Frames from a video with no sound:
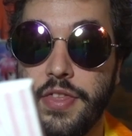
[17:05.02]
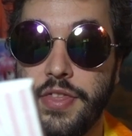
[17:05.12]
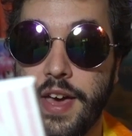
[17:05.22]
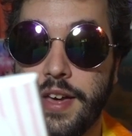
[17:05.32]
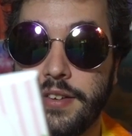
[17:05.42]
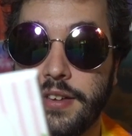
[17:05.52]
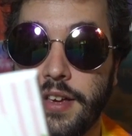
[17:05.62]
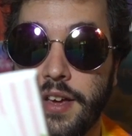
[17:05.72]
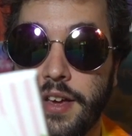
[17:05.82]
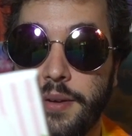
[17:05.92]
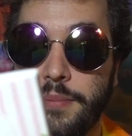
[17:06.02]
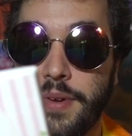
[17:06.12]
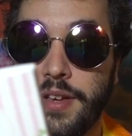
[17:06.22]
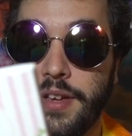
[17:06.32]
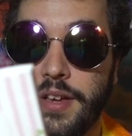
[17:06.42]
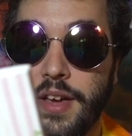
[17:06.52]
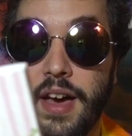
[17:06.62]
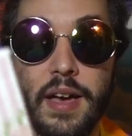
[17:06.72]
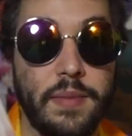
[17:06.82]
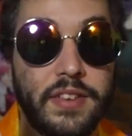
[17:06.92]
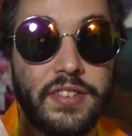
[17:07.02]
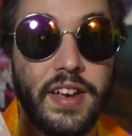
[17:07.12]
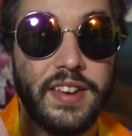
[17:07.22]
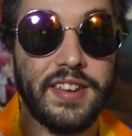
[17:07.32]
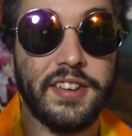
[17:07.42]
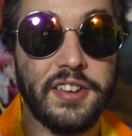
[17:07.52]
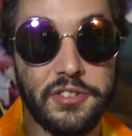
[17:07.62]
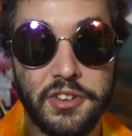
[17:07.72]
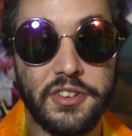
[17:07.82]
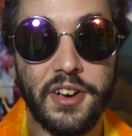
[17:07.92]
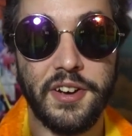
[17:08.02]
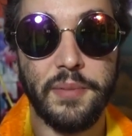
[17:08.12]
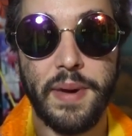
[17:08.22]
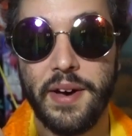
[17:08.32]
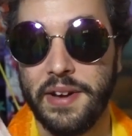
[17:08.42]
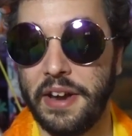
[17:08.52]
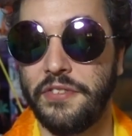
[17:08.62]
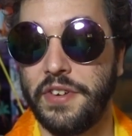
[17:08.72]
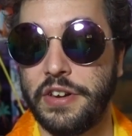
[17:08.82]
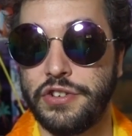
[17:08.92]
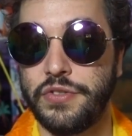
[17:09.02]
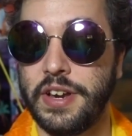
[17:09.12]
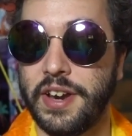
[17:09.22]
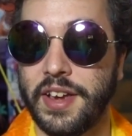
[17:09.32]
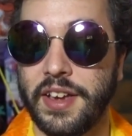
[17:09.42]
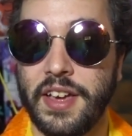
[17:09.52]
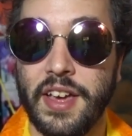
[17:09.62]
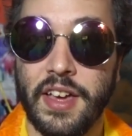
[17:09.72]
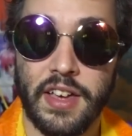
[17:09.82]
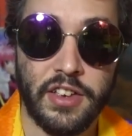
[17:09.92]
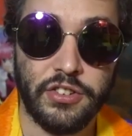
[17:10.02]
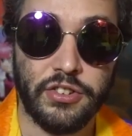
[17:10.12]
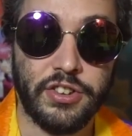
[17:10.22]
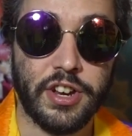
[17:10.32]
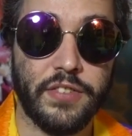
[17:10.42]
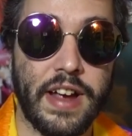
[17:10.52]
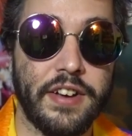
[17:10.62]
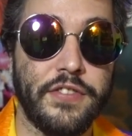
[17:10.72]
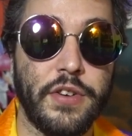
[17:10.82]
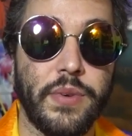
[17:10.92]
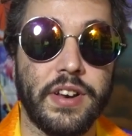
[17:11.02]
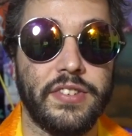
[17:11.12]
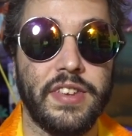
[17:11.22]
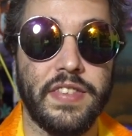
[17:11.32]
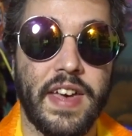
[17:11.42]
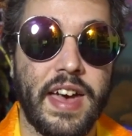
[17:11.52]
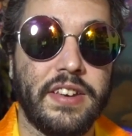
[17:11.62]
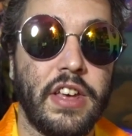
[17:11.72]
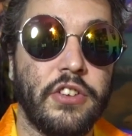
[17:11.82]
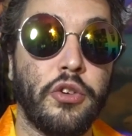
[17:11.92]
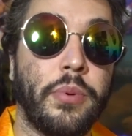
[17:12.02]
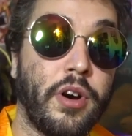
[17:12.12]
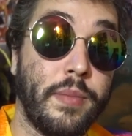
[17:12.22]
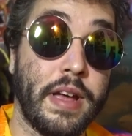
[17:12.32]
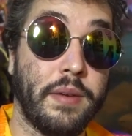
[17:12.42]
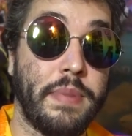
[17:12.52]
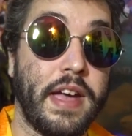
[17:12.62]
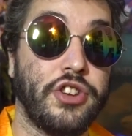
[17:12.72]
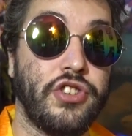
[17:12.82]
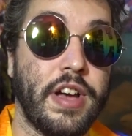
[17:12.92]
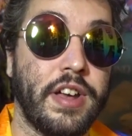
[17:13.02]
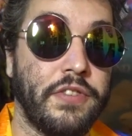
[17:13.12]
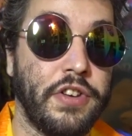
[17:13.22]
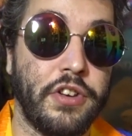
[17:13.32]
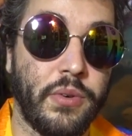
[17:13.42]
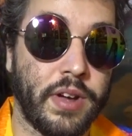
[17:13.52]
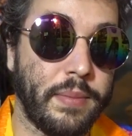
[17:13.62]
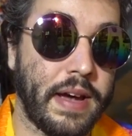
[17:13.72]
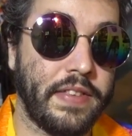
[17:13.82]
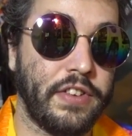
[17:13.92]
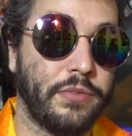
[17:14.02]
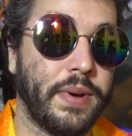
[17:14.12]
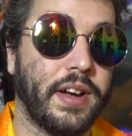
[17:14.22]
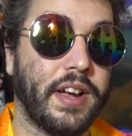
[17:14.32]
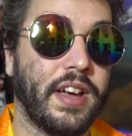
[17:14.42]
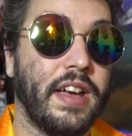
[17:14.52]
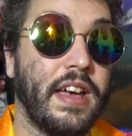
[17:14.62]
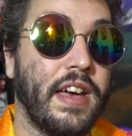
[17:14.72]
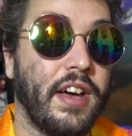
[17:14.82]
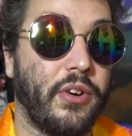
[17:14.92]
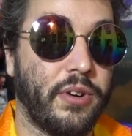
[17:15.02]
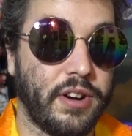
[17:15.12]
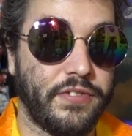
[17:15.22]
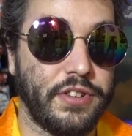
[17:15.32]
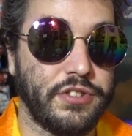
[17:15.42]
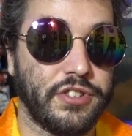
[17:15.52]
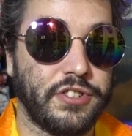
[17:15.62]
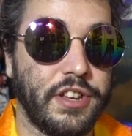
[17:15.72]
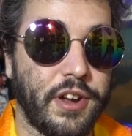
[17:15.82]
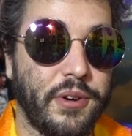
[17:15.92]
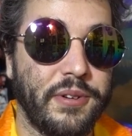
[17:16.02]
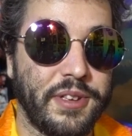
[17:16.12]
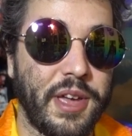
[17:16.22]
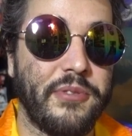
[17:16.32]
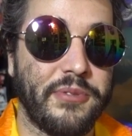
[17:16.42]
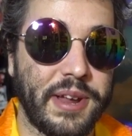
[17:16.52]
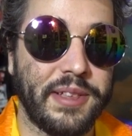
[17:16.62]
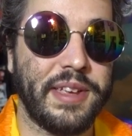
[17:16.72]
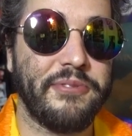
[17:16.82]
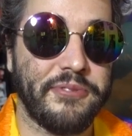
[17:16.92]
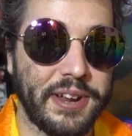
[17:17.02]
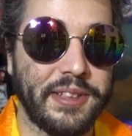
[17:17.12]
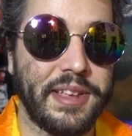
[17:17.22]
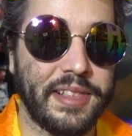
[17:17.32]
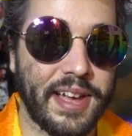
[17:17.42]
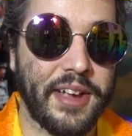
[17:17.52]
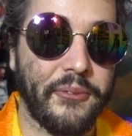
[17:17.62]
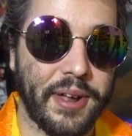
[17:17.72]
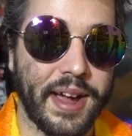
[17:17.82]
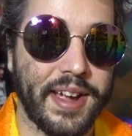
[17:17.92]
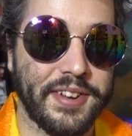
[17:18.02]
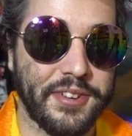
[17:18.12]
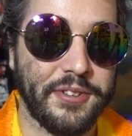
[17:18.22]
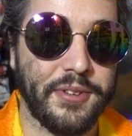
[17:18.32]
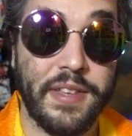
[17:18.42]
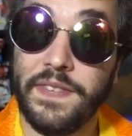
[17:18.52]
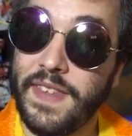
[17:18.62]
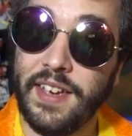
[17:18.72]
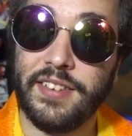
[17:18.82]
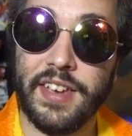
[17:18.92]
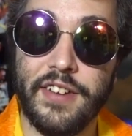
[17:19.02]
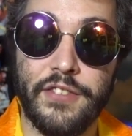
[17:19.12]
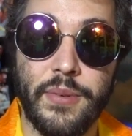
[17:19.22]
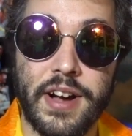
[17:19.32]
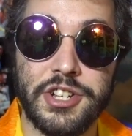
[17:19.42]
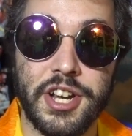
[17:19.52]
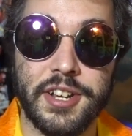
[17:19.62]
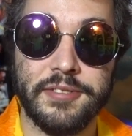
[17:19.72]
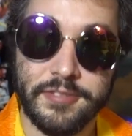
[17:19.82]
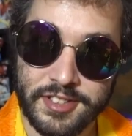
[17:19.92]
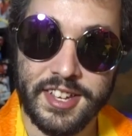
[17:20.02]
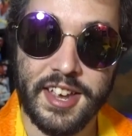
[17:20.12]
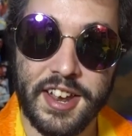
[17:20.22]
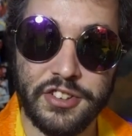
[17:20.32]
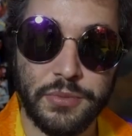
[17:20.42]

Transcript: that um, I'm excited to talk about and finish reading. So stick around if you want to see that. Support me on Patreon if you don't want to buy these manga, or if you just, you know, you really, really like what I do. Thanks again for watching. See you next